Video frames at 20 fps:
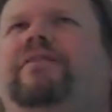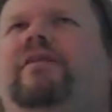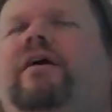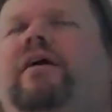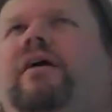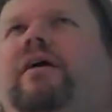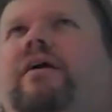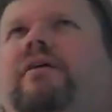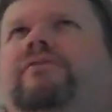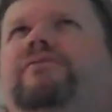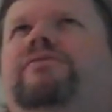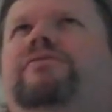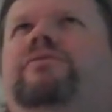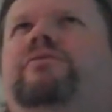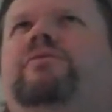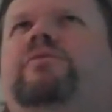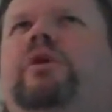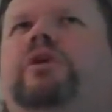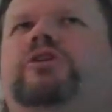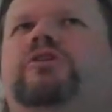of
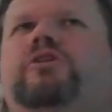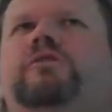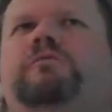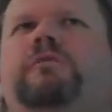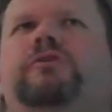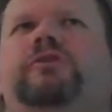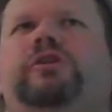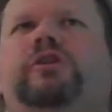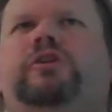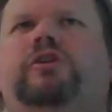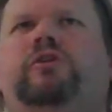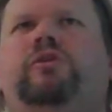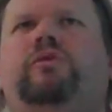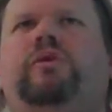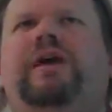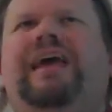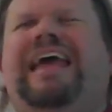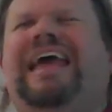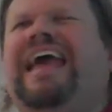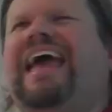what you're supposed to do
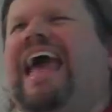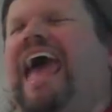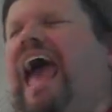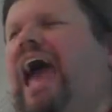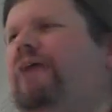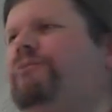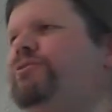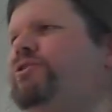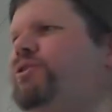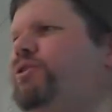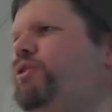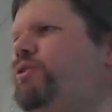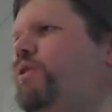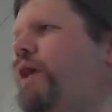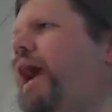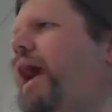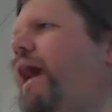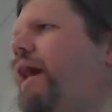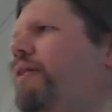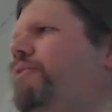after you
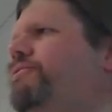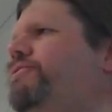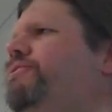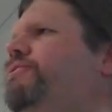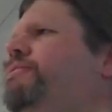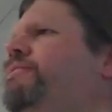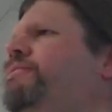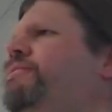have